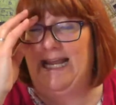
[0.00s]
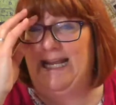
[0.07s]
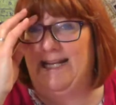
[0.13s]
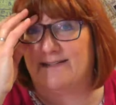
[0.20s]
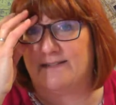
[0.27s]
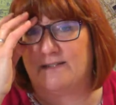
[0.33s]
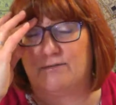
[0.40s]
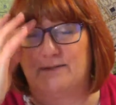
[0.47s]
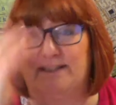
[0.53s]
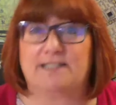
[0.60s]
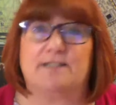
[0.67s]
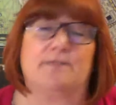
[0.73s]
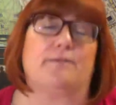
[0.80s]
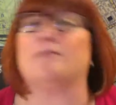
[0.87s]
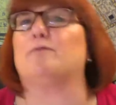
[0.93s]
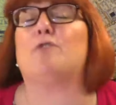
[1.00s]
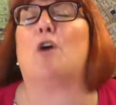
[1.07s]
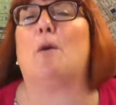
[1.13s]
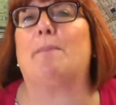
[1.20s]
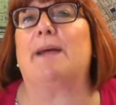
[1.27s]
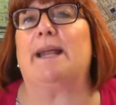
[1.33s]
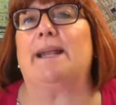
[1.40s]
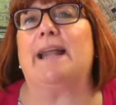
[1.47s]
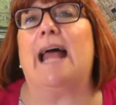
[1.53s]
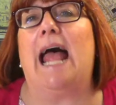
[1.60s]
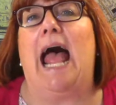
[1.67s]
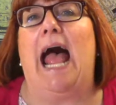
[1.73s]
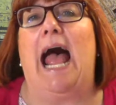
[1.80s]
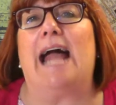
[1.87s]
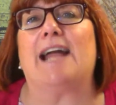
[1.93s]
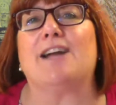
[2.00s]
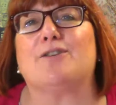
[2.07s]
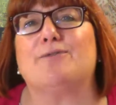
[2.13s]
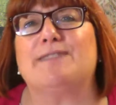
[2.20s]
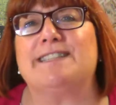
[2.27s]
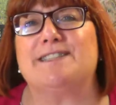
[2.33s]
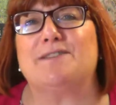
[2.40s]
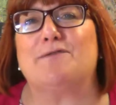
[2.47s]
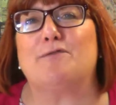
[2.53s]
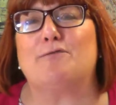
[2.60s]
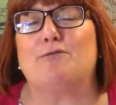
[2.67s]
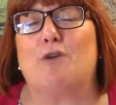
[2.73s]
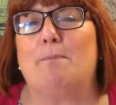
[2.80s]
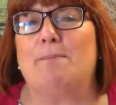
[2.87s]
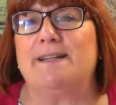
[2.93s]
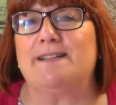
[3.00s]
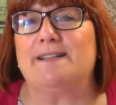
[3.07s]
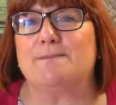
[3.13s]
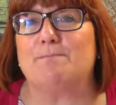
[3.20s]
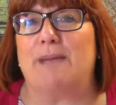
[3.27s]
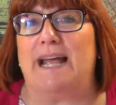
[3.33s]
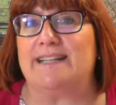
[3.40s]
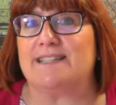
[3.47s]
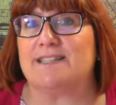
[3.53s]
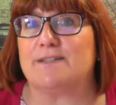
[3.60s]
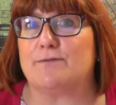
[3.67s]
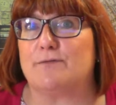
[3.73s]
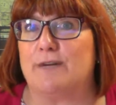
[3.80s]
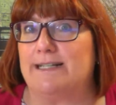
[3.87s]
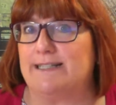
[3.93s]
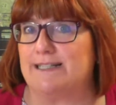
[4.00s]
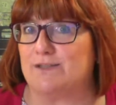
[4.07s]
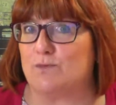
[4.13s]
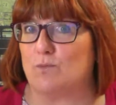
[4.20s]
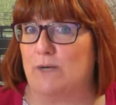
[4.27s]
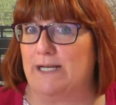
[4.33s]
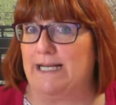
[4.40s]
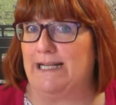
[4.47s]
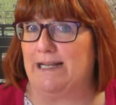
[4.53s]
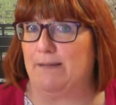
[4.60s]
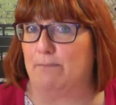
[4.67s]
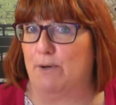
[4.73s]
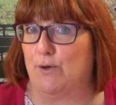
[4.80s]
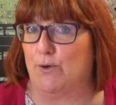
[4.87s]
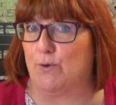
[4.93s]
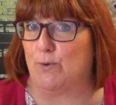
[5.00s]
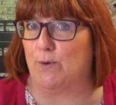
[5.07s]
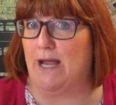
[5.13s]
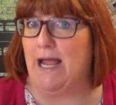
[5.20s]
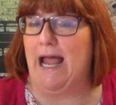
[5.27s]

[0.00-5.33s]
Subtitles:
It's Christopher Robin, and Christopher Robin's best friend is Winnie the Pooh,